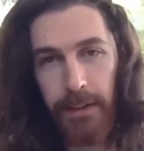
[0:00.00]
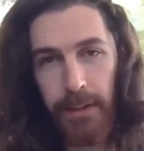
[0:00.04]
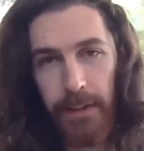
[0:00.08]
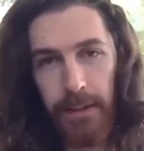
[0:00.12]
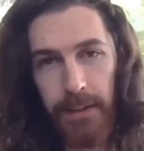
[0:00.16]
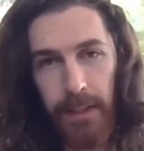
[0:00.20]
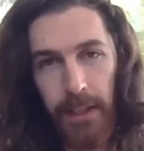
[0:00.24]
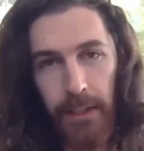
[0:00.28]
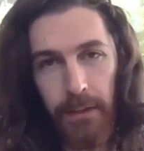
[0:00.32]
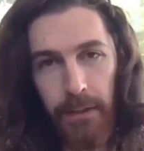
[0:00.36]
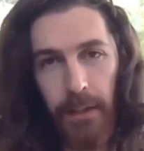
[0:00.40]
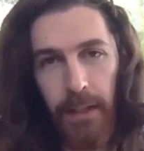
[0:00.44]

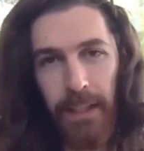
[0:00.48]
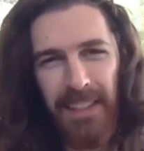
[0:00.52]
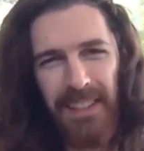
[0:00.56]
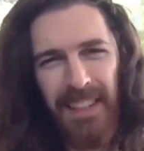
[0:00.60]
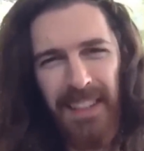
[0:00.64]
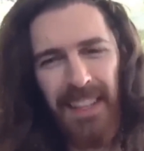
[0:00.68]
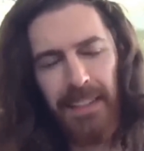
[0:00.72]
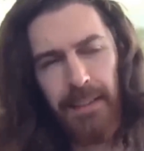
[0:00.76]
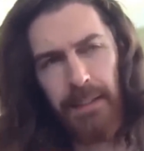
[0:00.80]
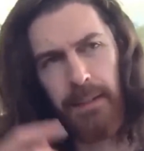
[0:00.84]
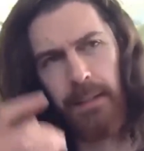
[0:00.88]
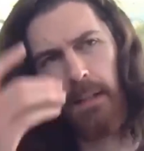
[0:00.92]
etc.,
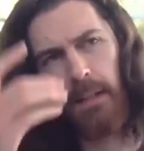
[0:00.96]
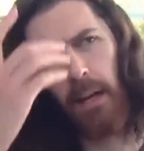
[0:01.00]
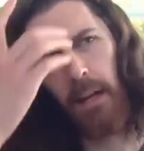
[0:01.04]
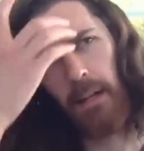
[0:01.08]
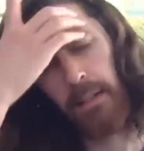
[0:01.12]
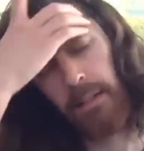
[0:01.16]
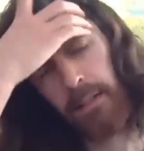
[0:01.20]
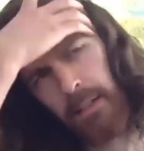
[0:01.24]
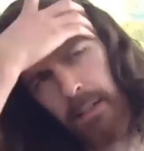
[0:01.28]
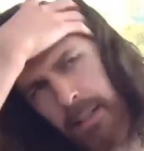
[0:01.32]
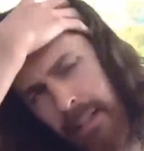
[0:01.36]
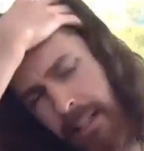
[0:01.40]
it's
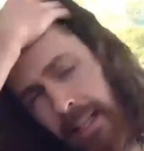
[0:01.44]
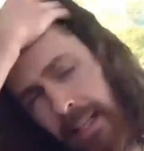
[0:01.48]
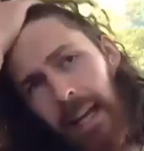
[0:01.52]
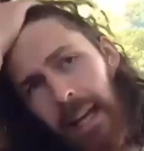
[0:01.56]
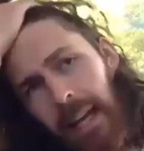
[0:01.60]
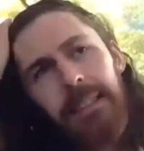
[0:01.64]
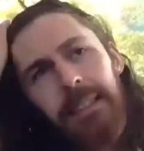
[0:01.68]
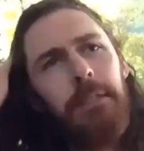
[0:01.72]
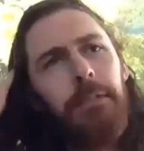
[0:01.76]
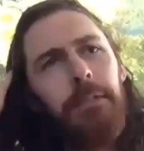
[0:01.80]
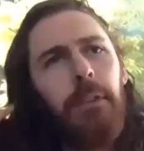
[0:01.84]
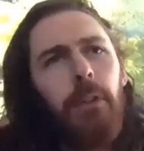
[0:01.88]
not,
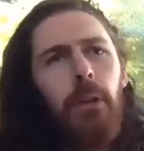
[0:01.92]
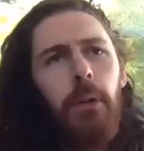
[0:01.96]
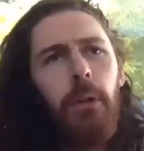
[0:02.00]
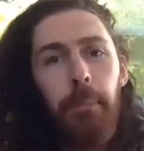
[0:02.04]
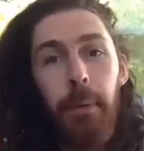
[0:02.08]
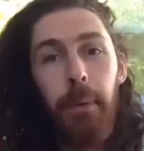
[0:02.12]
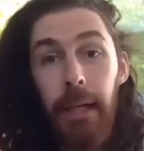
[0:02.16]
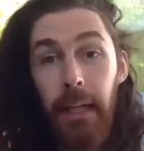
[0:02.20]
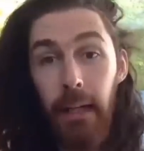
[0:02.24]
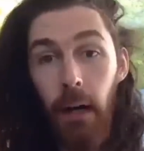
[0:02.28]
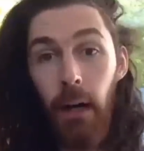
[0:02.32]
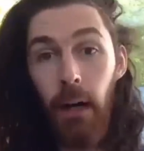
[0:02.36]
yes, if you're a
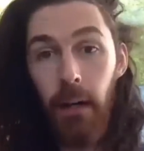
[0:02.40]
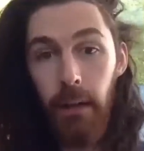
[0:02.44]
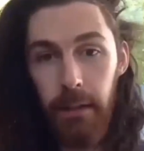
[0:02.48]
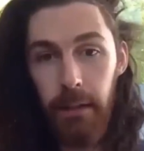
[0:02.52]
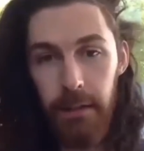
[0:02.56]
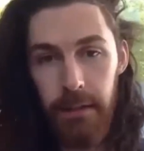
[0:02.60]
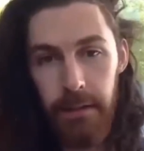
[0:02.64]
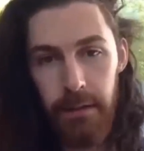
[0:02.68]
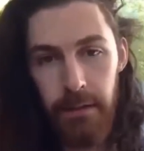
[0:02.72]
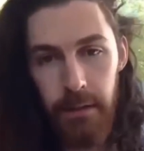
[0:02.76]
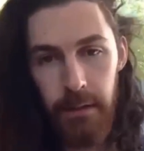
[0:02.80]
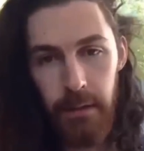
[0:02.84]
big
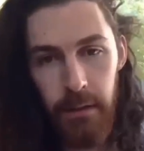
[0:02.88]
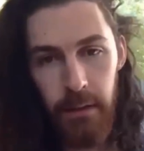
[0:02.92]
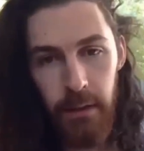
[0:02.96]
artist,